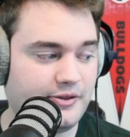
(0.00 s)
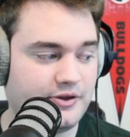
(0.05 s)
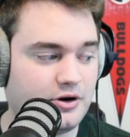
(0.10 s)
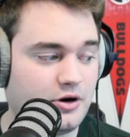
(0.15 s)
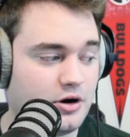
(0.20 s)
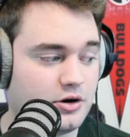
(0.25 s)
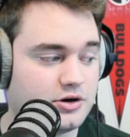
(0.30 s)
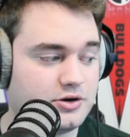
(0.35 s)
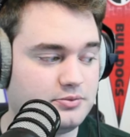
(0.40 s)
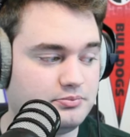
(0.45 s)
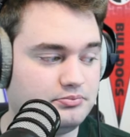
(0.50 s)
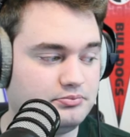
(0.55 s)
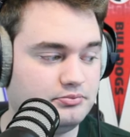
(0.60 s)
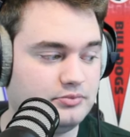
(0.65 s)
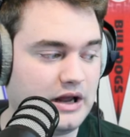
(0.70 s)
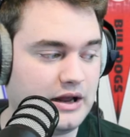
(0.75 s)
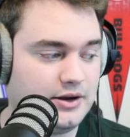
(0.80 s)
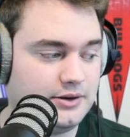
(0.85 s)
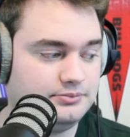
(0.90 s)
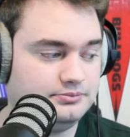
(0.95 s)
arc,
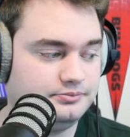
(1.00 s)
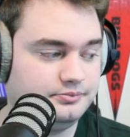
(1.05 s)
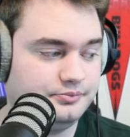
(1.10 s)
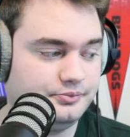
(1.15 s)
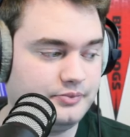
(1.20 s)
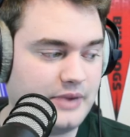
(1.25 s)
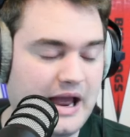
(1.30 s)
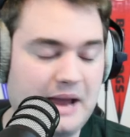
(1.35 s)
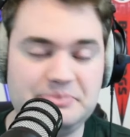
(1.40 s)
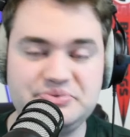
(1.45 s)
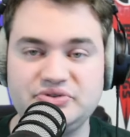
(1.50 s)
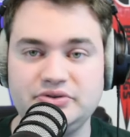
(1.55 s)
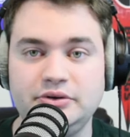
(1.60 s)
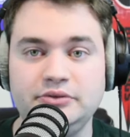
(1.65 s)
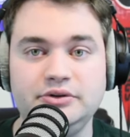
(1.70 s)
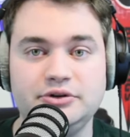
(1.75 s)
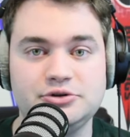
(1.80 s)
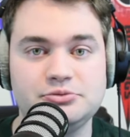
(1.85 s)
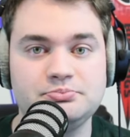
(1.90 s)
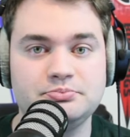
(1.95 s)

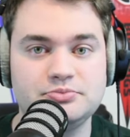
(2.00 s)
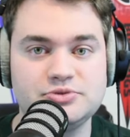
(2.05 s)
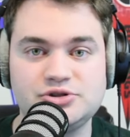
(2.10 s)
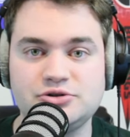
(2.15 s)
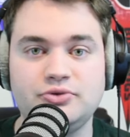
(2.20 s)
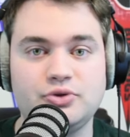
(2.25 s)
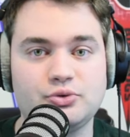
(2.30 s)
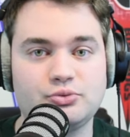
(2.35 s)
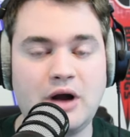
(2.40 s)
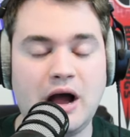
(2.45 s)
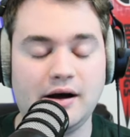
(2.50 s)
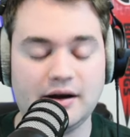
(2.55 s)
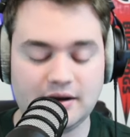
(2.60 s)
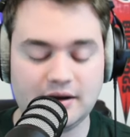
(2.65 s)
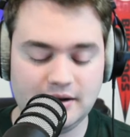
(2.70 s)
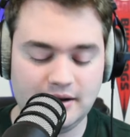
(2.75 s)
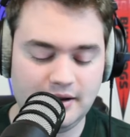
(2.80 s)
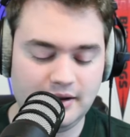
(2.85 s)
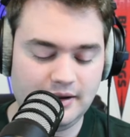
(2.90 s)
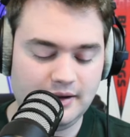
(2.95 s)
absolutely, shoot the
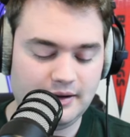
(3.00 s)
rock.